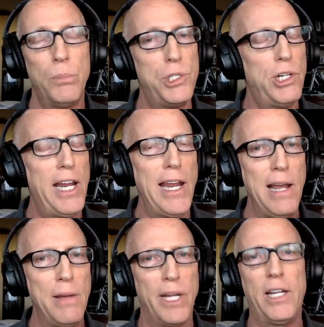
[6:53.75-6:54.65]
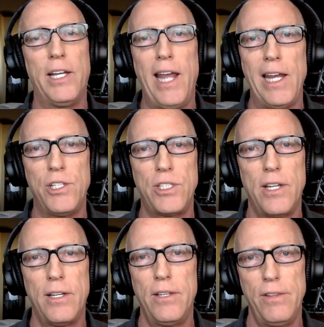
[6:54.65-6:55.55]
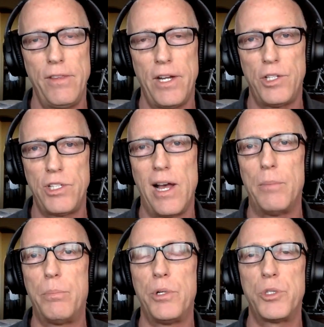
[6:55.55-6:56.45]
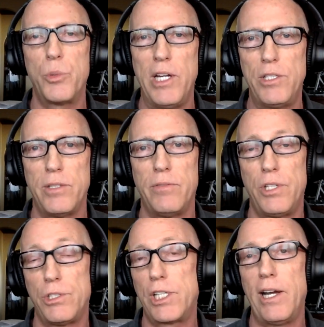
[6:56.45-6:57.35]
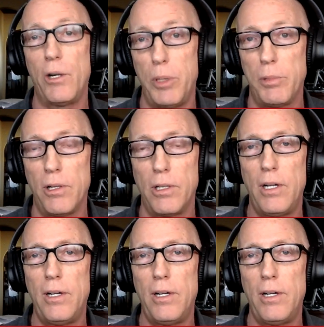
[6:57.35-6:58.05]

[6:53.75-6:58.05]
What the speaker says: But you can't make a case that it's not persuasive to scare people.